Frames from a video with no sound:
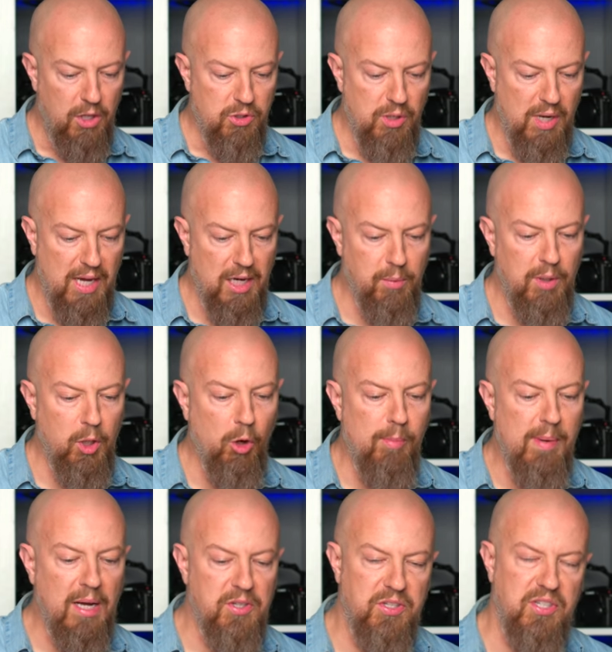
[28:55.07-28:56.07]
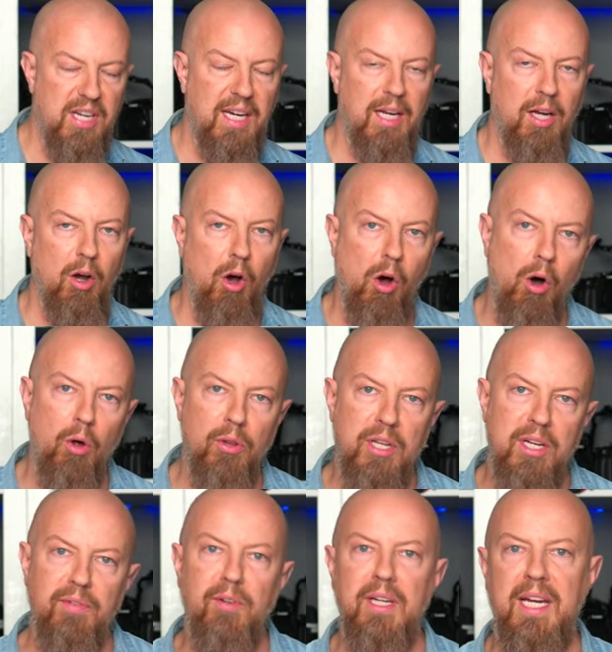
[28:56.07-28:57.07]
So how do we go about seeing all
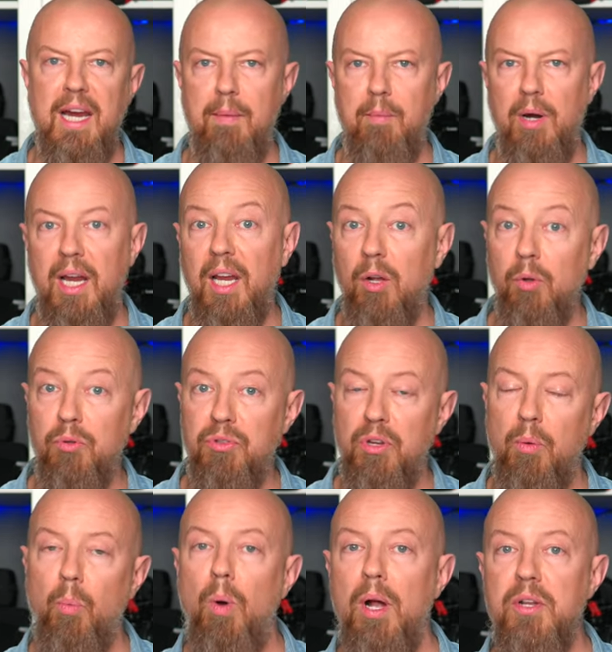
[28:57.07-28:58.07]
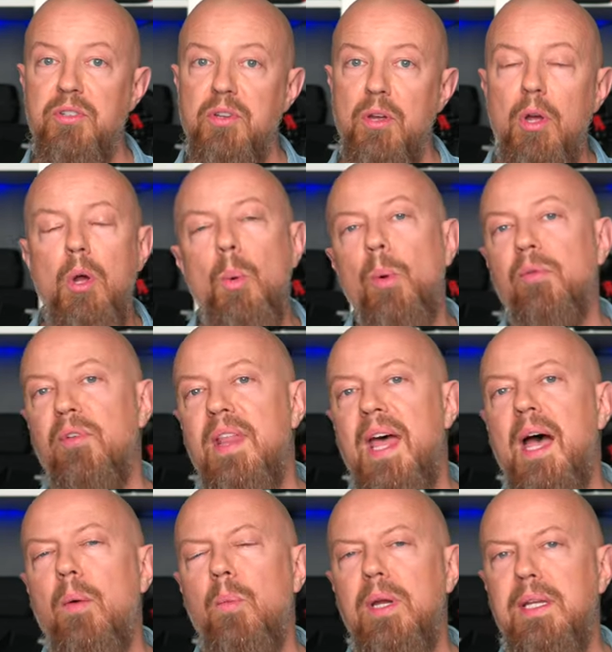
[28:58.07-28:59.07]
the different camera angles at once? Well, for
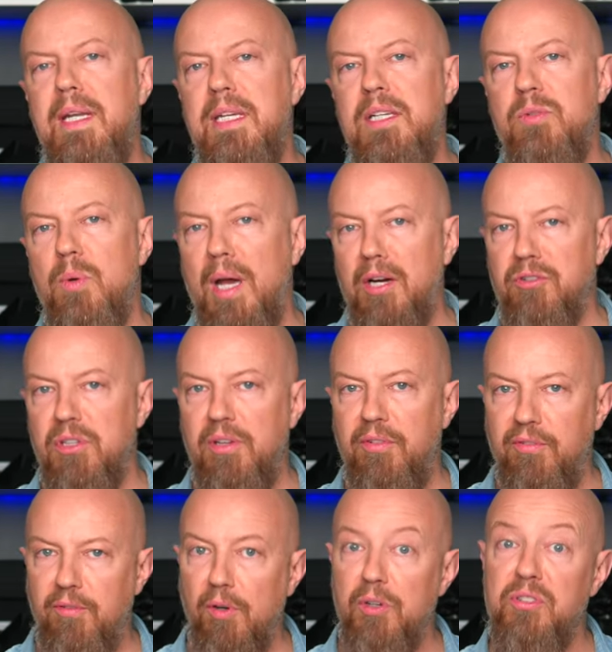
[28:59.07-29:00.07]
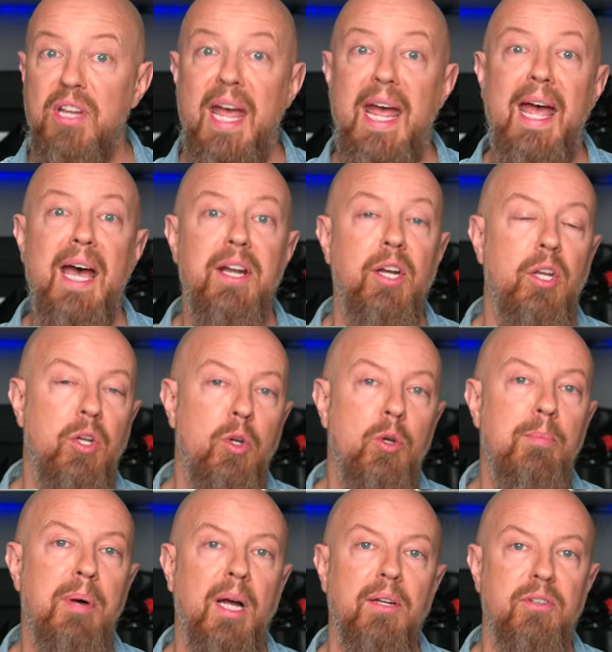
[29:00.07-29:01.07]
that, we need to actually first add a
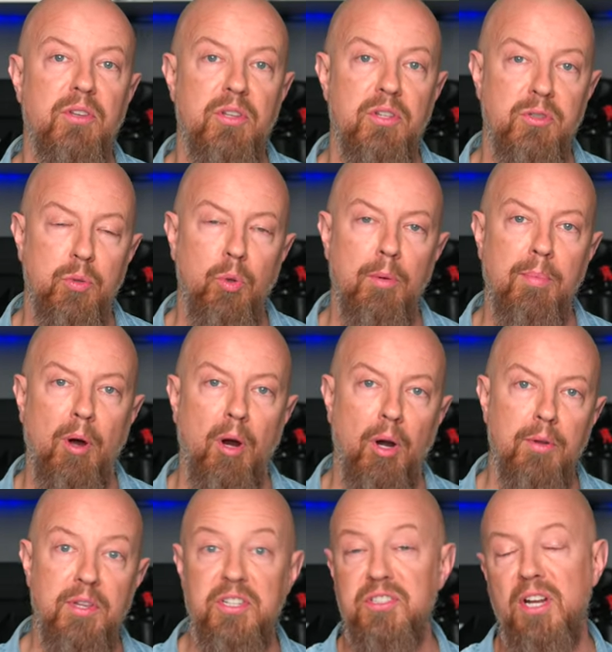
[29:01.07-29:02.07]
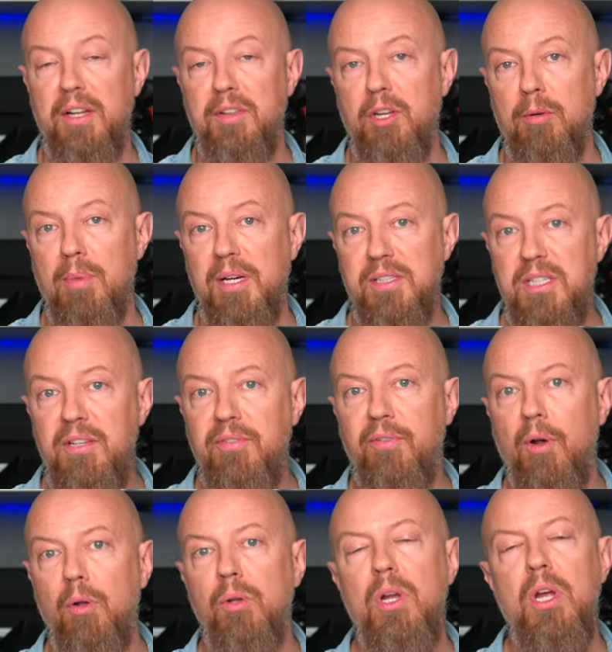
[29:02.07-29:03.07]
new button to the toolbar that's not there by
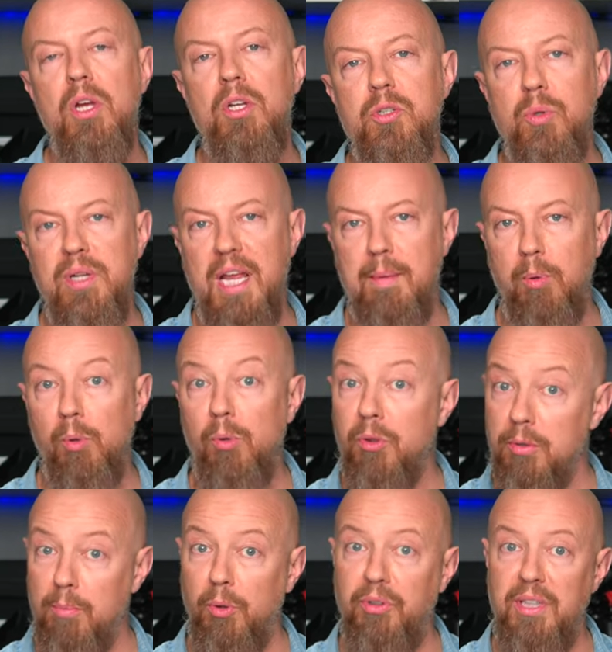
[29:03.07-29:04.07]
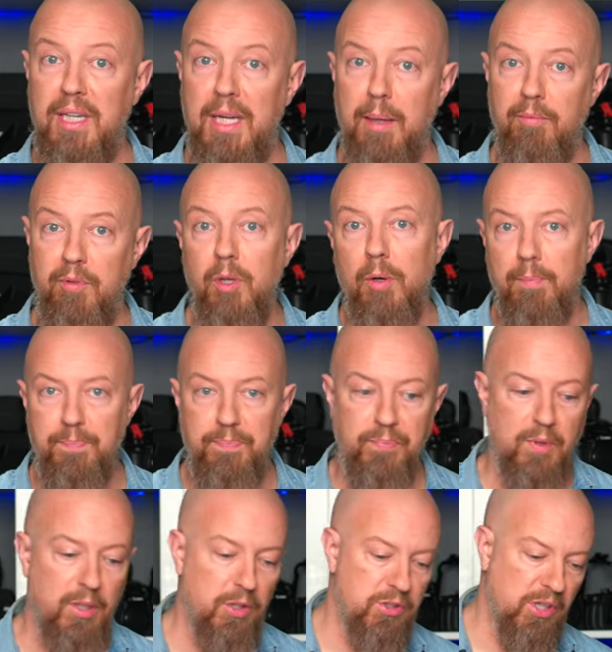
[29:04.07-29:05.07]
default to enable the multicam view.
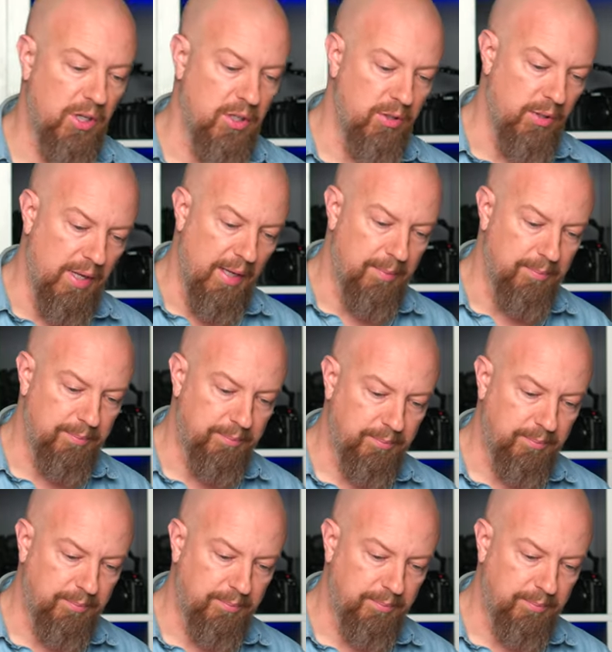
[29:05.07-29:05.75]
Here's how you do that.